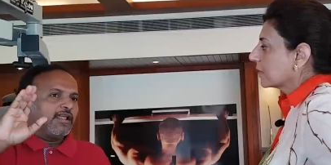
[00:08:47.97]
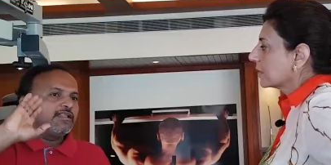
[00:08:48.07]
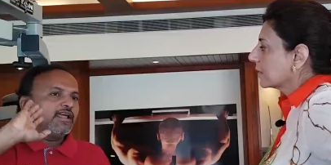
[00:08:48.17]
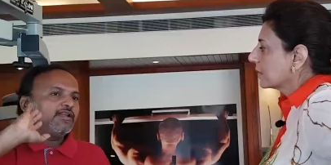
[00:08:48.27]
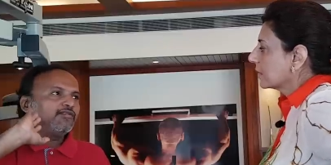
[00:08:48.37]

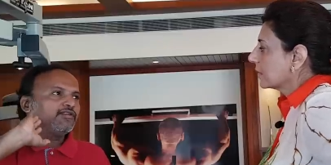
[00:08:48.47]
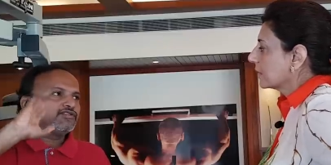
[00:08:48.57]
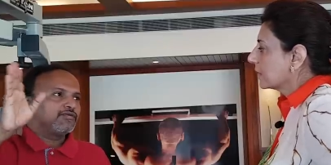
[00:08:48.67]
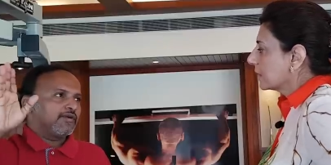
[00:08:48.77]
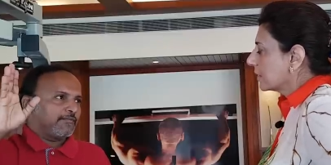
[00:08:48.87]
Speaker 1: then you will
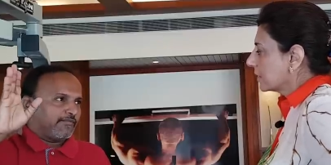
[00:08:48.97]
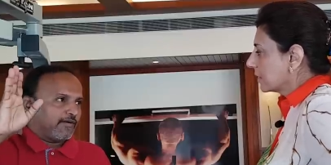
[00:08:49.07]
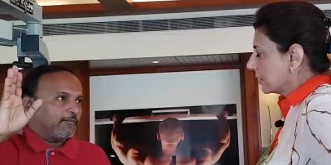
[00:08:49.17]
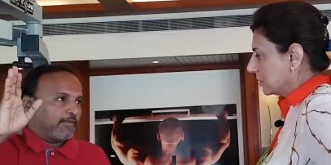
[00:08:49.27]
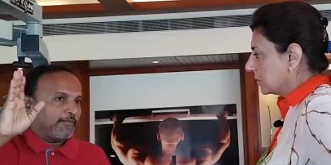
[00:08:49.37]
shoot up.
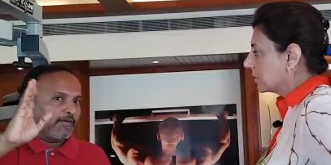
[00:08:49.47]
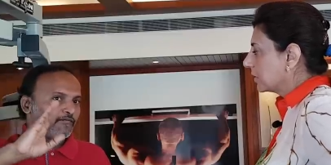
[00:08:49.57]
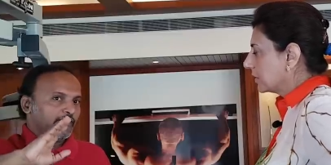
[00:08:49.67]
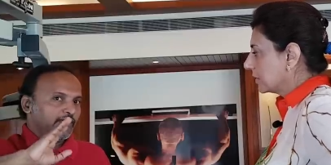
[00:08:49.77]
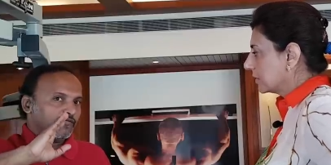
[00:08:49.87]
Some people
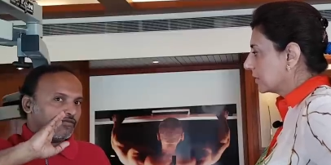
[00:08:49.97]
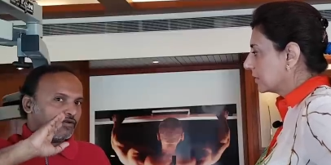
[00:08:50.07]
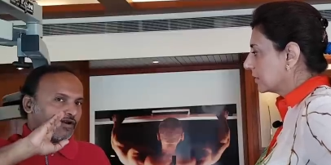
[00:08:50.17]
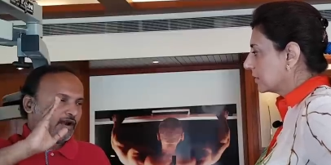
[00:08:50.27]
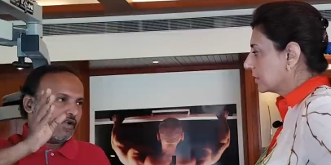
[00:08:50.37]
wait for
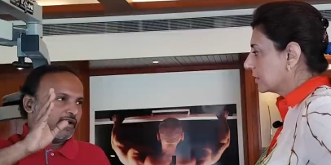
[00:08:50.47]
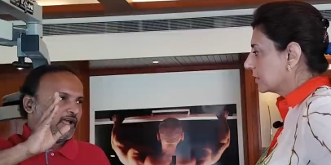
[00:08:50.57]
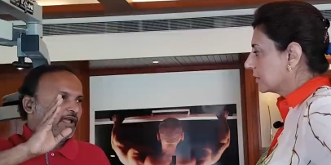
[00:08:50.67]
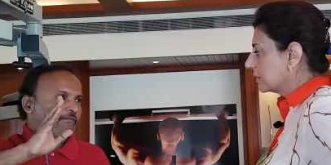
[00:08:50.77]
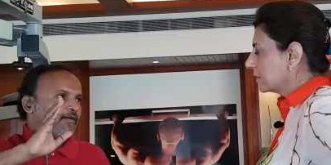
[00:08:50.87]
the right
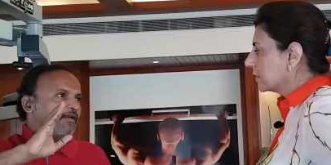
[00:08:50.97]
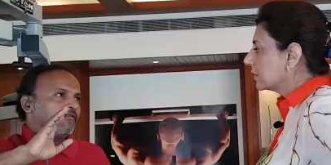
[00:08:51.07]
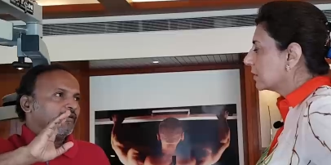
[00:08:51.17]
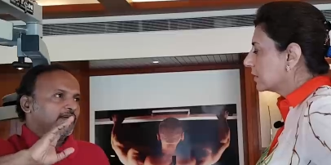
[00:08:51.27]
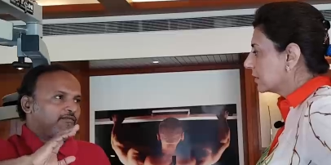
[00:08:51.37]
time,
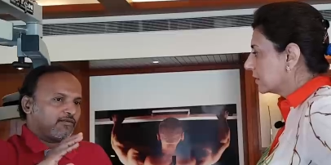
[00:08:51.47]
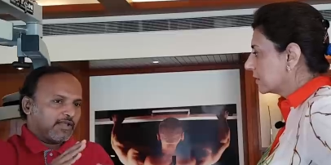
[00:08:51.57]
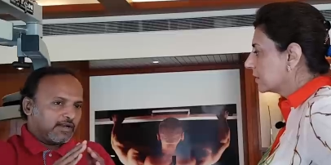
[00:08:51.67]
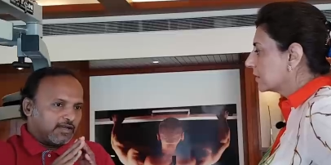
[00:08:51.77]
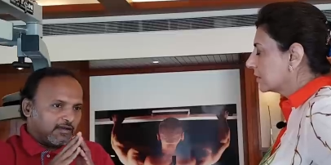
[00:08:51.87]
wait for
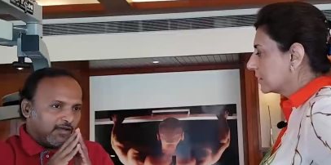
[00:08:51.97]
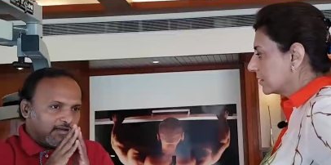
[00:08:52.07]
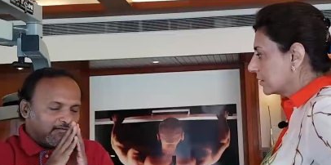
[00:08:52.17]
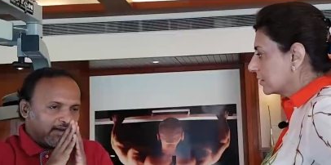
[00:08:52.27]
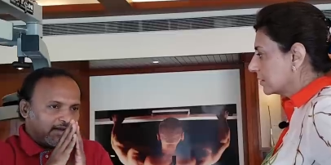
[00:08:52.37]
that
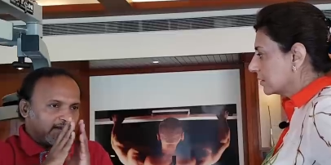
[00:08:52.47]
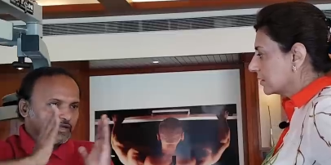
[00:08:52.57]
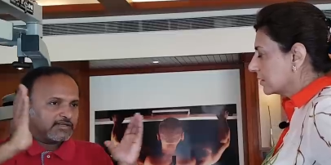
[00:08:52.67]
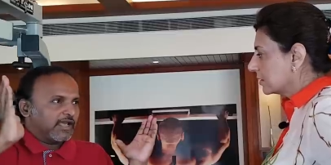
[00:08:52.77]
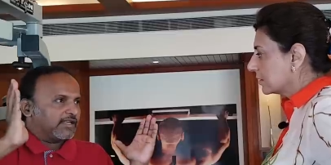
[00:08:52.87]
when it
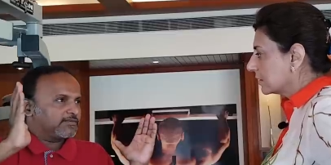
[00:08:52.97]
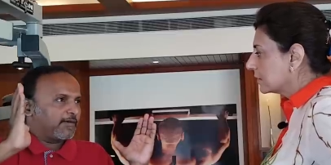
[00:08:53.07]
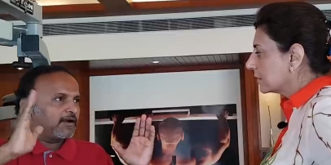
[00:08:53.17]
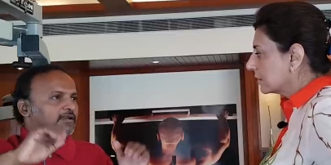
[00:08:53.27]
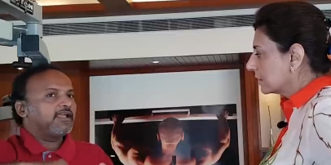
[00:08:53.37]
has
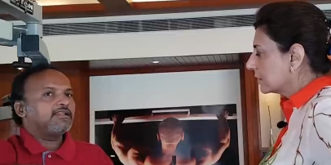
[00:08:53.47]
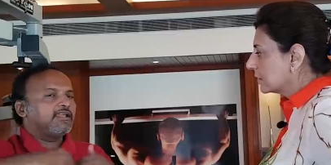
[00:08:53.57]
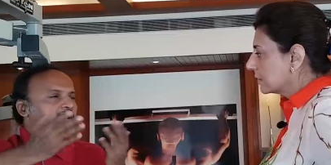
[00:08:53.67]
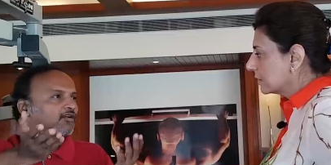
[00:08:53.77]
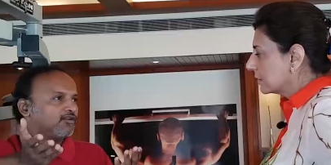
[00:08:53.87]
expand, then
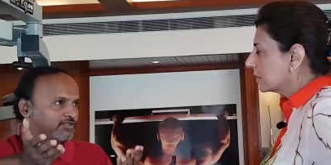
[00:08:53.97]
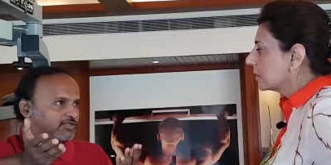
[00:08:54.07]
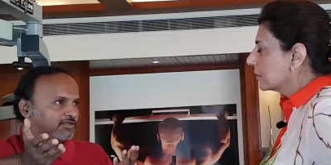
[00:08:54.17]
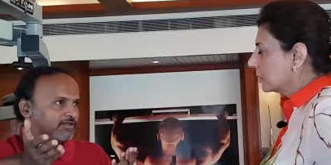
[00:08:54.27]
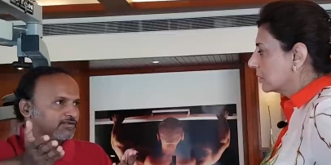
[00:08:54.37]
they launch.
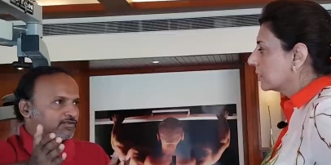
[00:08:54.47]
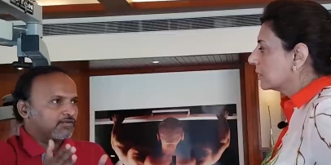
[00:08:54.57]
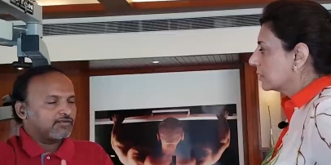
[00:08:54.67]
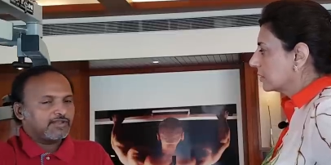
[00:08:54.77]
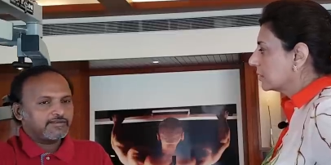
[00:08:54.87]

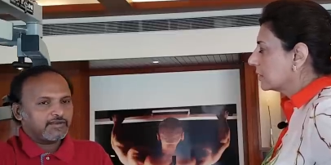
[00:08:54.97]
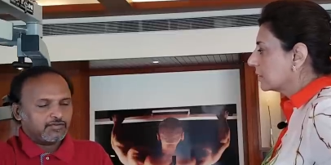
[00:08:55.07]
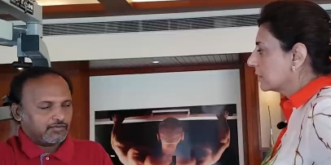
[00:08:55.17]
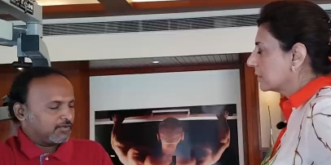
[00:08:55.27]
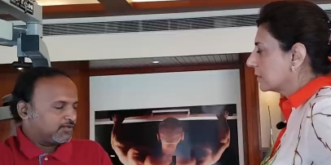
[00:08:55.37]
So this is a
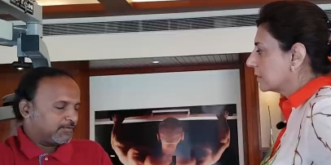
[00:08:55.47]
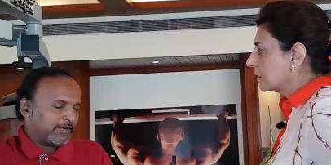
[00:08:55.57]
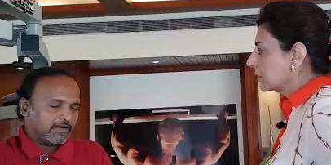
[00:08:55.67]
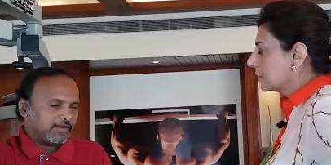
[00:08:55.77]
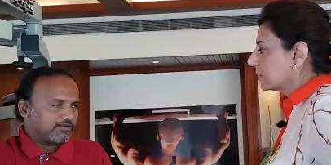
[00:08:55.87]
good
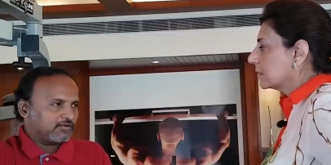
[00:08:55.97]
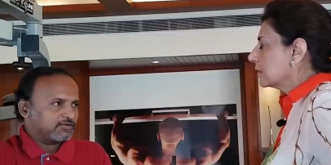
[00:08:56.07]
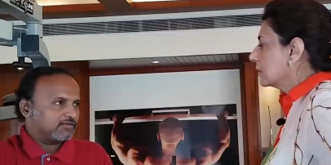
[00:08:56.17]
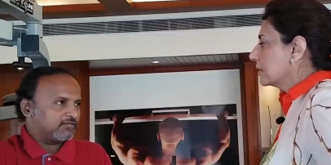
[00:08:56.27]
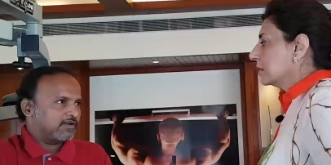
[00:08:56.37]
Jupiter is
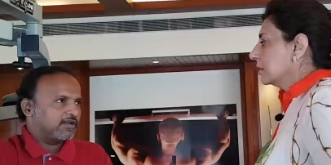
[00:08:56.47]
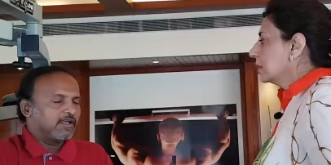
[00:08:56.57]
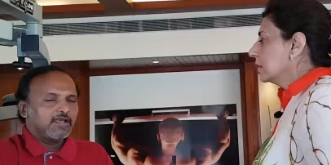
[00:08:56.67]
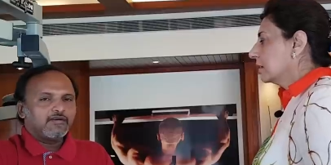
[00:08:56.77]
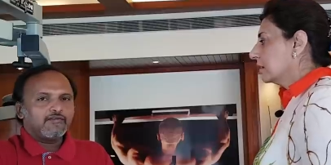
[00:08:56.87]
also
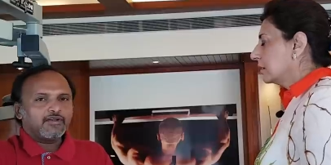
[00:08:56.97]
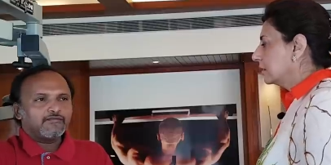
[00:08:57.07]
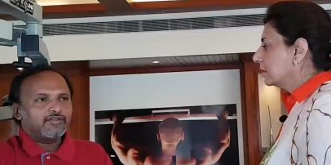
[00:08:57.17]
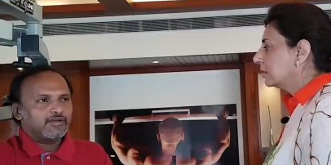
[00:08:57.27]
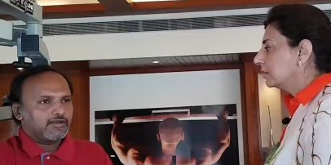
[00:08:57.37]
one
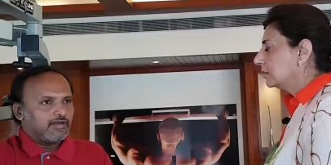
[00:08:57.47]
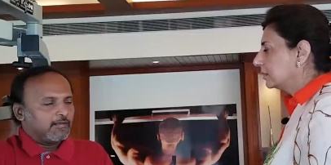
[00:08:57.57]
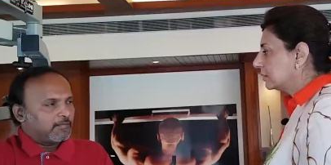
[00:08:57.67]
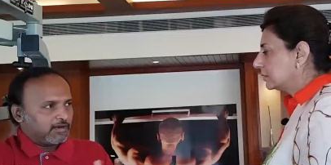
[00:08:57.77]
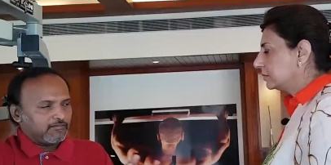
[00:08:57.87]
of the,
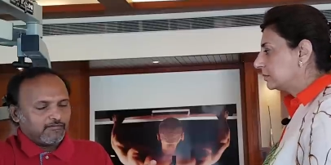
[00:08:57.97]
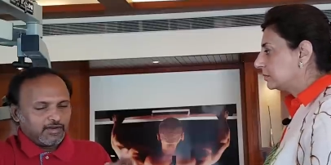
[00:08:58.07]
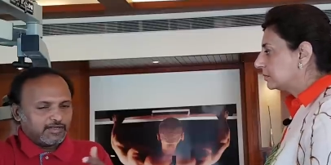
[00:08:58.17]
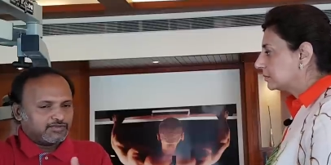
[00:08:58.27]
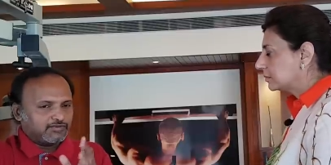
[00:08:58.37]
but one
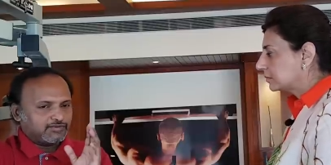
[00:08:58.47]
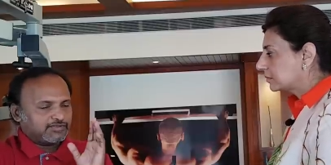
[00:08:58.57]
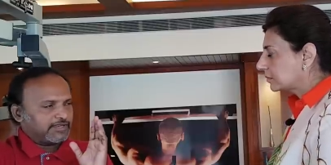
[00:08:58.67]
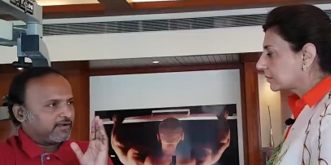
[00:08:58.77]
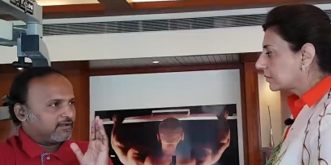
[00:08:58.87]
has to
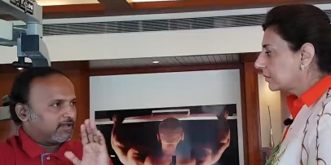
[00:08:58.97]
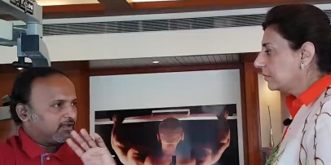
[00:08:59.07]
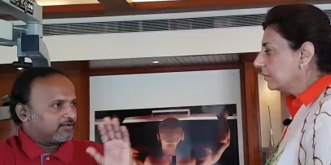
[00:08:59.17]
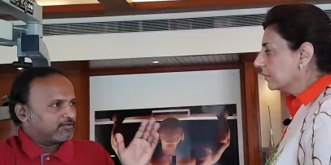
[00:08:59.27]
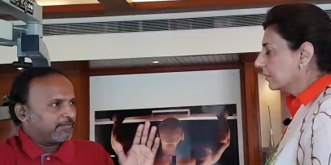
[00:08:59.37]
check
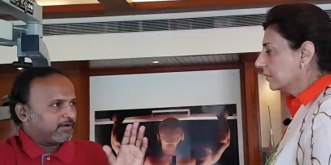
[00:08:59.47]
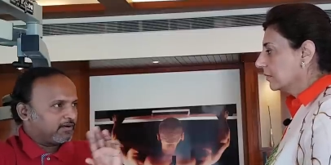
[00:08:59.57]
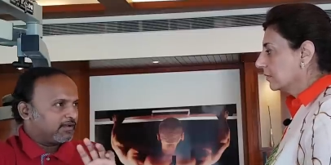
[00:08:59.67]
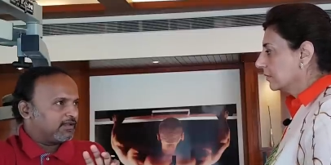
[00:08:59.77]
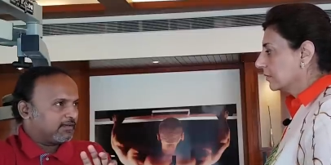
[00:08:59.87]
their Jupiter
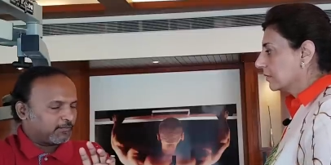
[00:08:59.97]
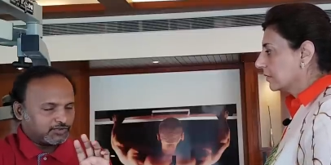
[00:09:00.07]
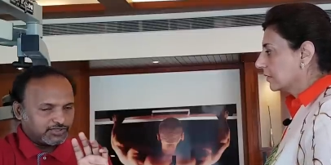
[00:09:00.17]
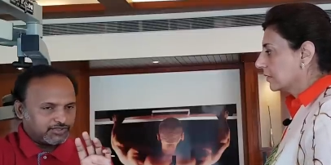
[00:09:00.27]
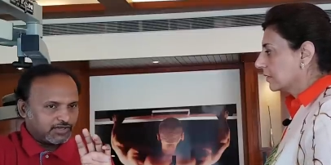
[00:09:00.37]
in the
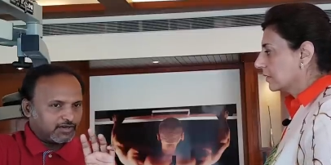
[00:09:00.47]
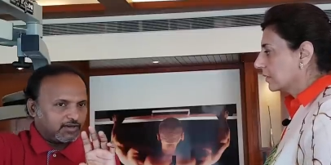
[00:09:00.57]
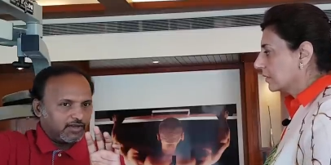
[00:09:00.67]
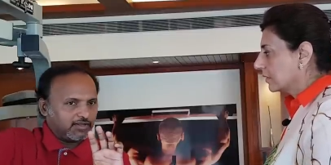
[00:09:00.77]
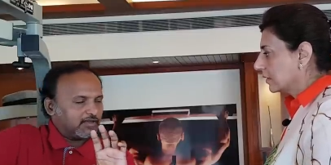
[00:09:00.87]
position
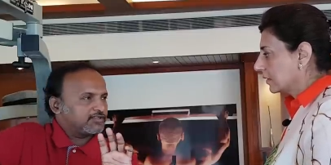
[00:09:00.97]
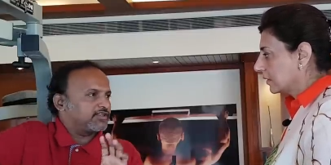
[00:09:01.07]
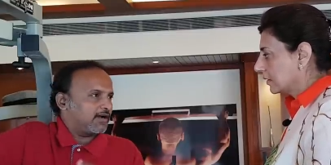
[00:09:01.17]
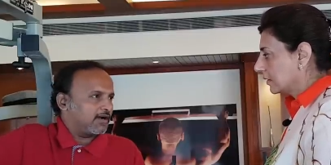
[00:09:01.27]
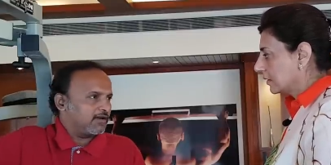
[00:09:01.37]
in the
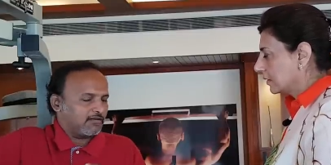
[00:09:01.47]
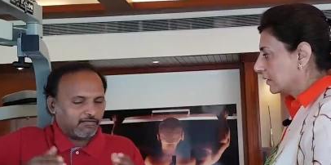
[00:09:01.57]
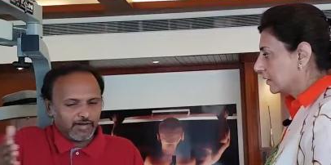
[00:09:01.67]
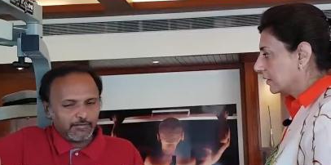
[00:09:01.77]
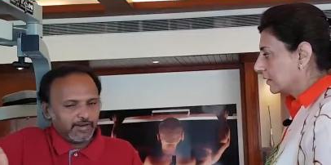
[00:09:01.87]
chart,
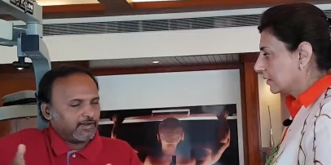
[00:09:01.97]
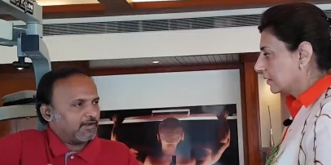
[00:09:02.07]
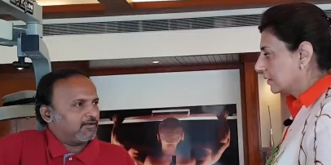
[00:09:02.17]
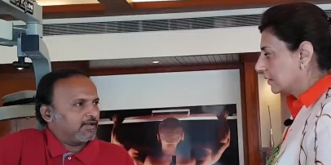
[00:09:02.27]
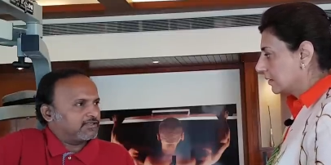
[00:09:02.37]
debilated or